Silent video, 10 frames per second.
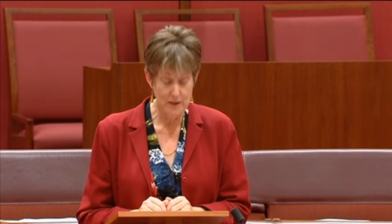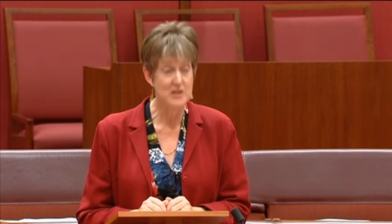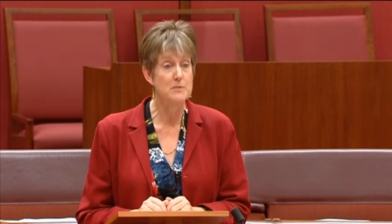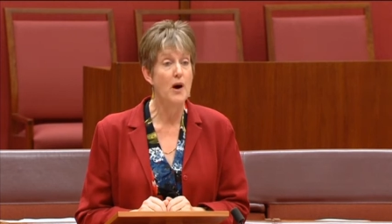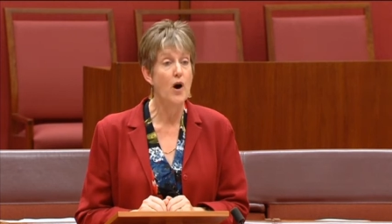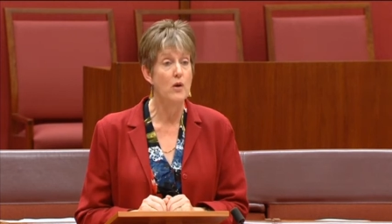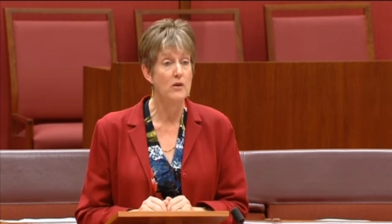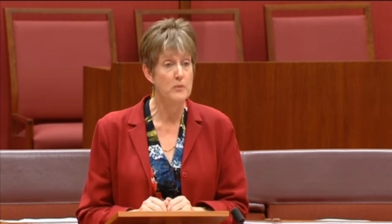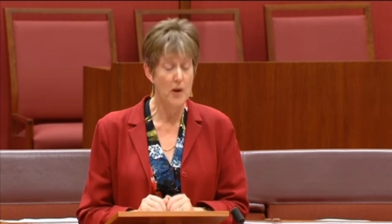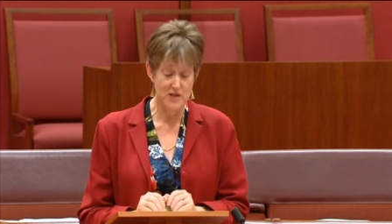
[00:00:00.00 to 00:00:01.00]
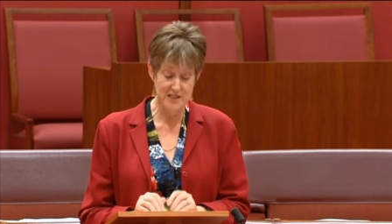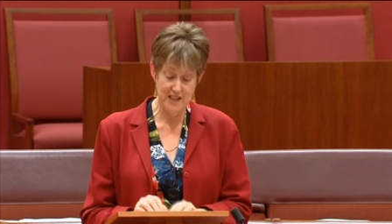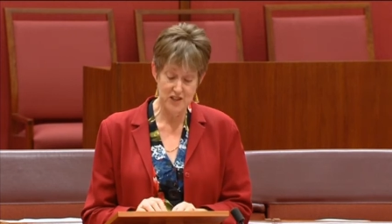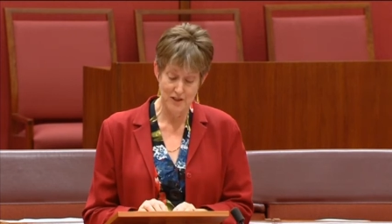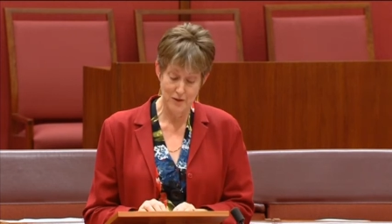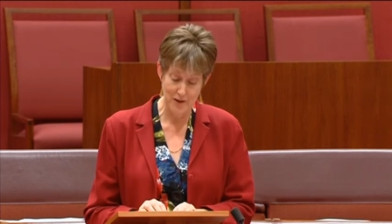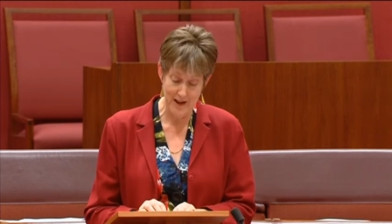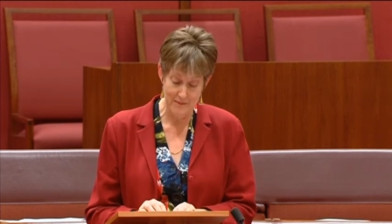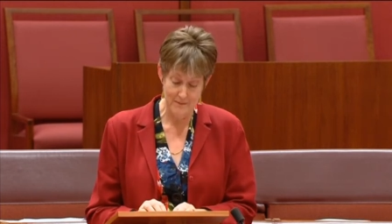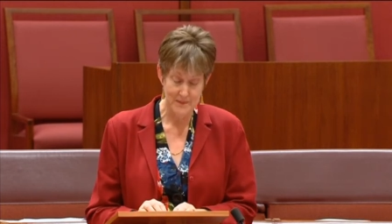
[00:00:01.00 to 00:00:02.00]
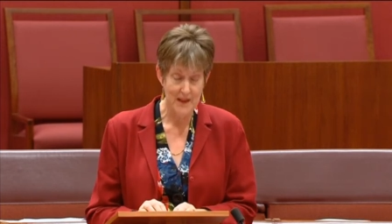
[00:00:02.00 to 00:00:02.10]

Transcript: it was Poh of Poh's Kitchen fame.